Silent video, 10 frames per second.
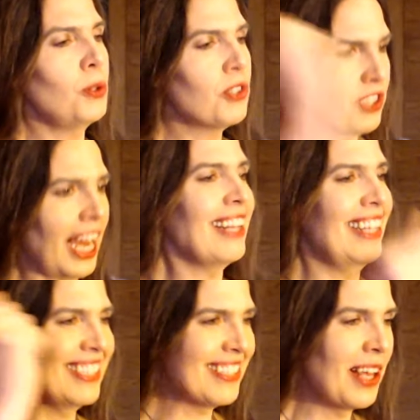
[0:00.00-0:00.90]
you
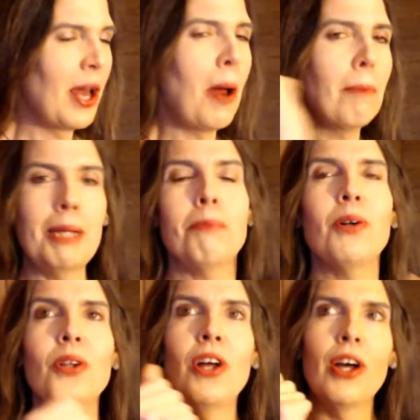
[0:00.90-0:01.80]
silence
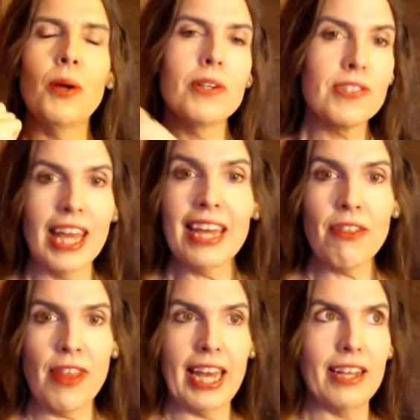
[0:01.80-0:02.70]
people who are saying
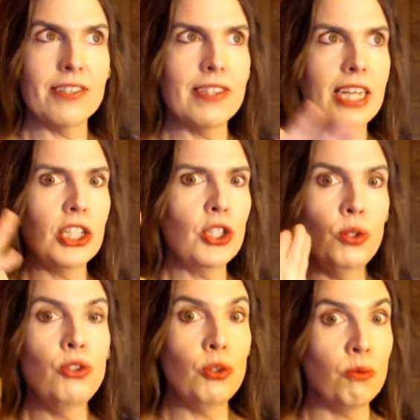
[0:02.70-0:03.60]
things that
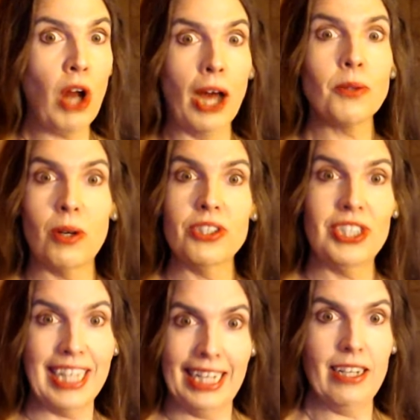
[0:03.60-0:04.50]
you do not want
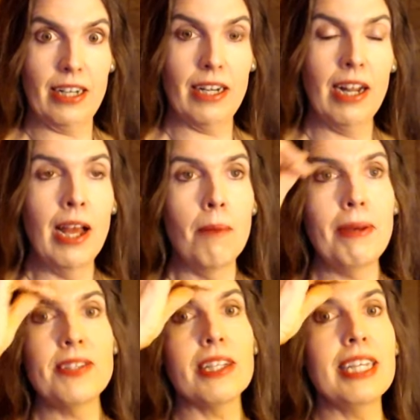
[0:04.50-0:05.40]
to hear.
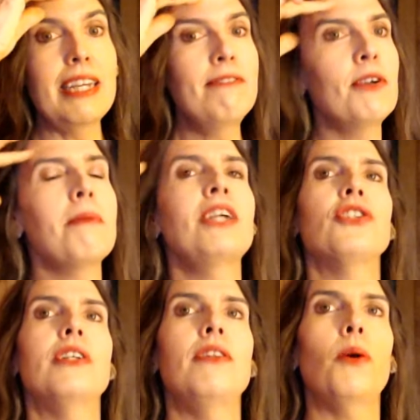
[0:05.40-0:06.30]
Basically,
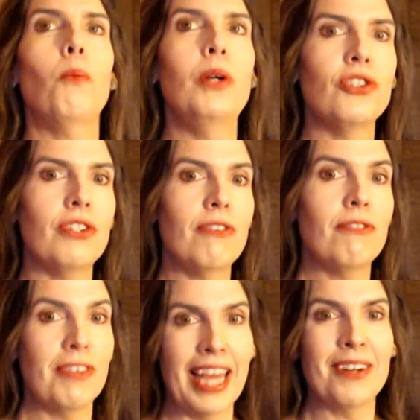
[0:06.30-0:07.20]
information which
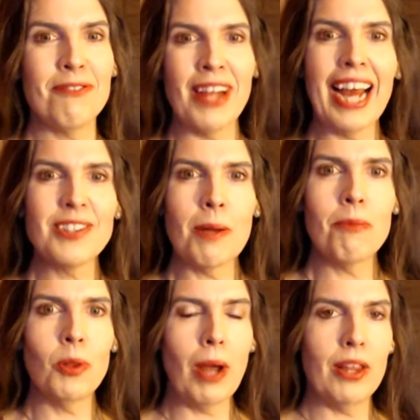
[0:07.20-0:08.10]
again flags up
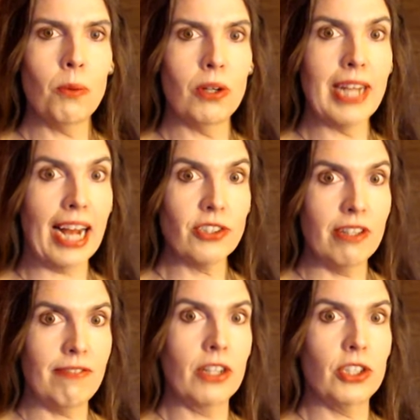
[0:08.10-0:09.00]
the way the world actually
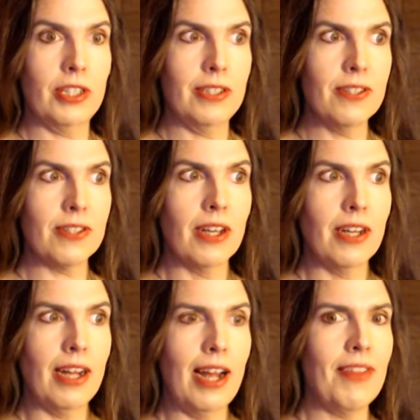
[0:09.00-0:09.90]
functions
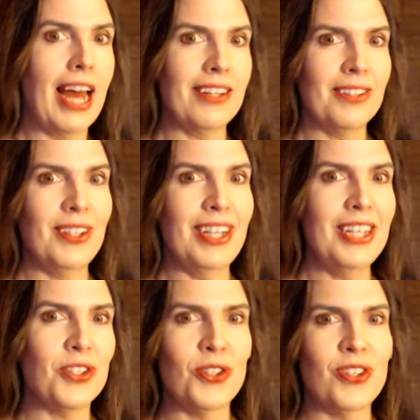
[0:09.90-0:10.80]
and that it's